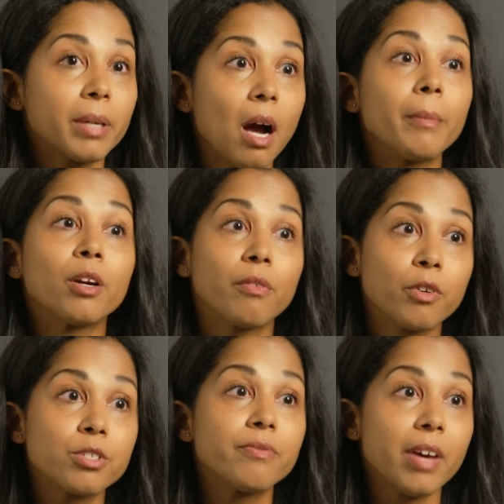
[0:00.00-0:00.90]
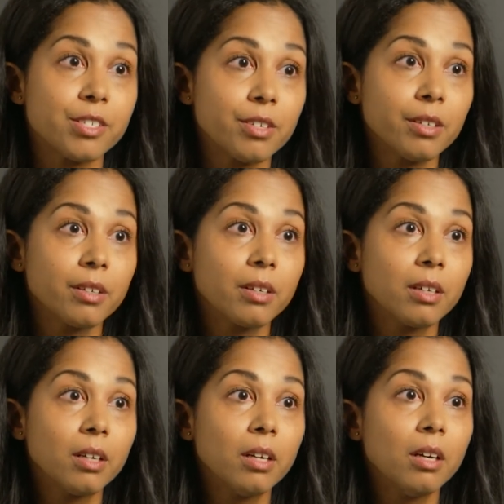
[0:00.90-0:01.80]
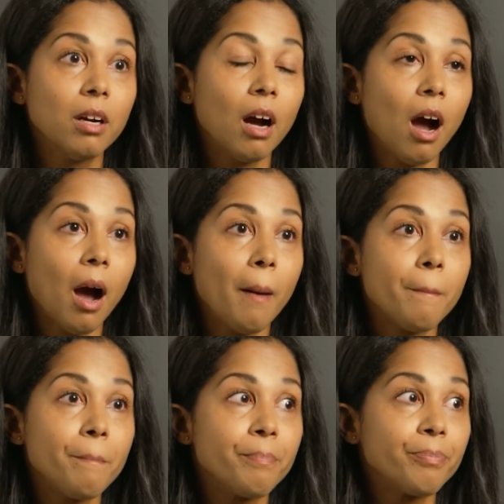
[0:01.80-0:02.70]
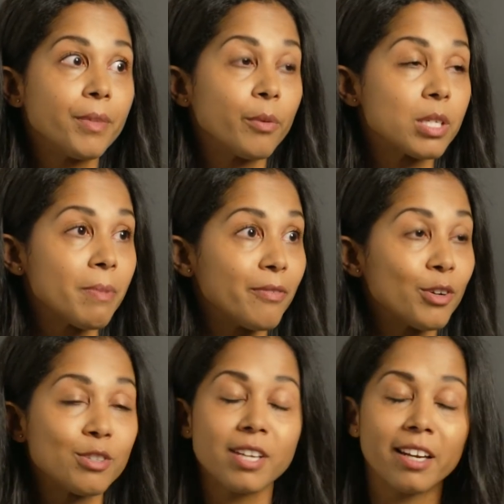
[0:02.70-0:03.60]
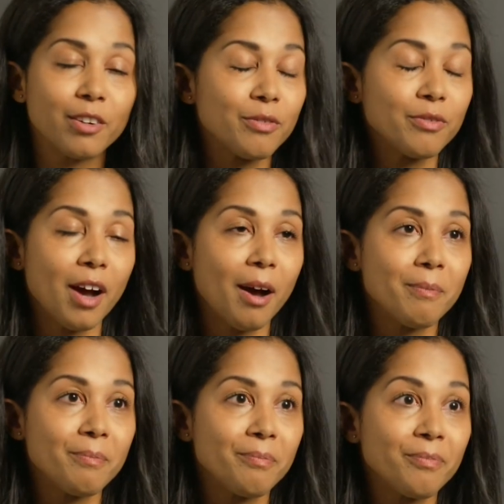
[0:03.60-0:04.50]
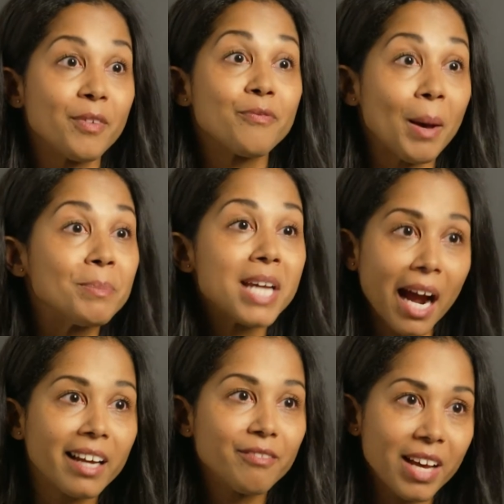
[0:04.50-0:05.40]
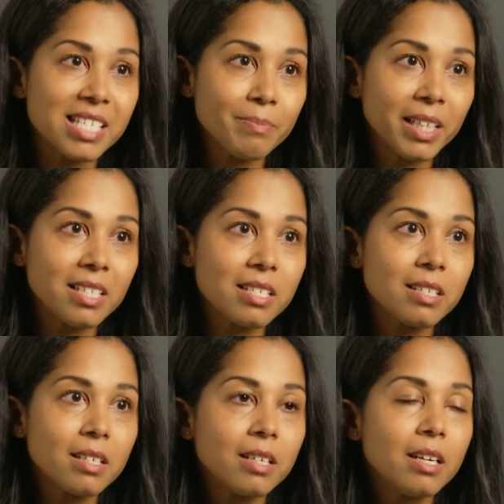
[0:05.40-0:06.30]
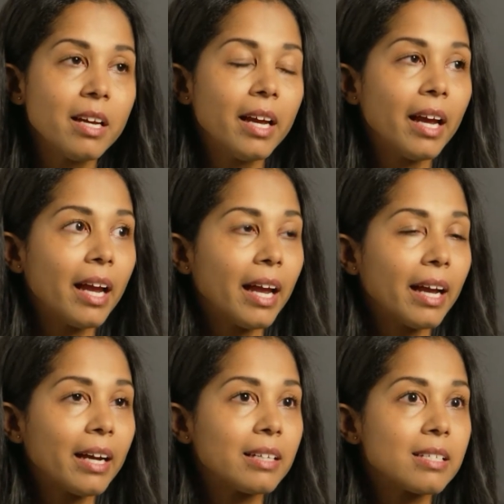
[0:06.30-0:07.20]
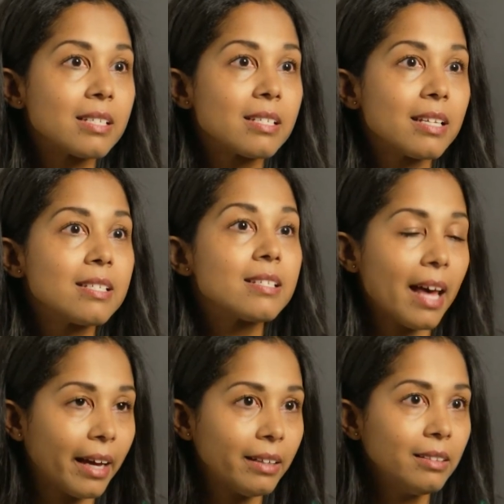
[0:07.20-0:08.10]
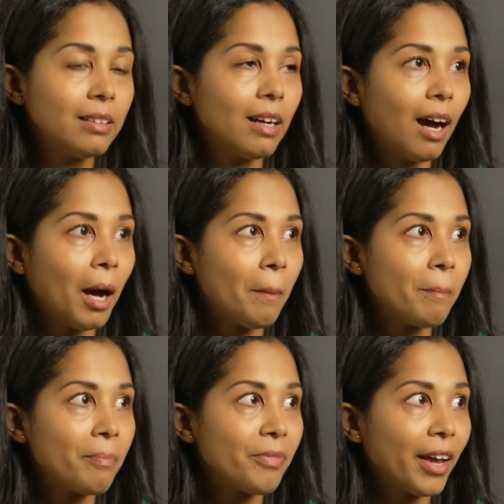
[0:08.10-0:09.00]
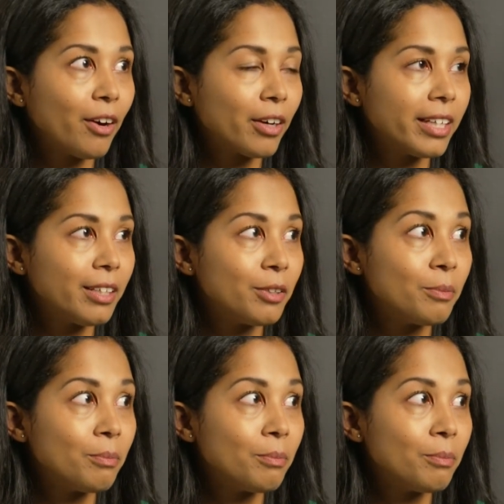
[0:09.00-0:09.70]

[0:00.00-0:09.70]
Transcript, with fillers: becoming her first investor. Um, it was my first kind of um, femtech investment. And since then, um, they are in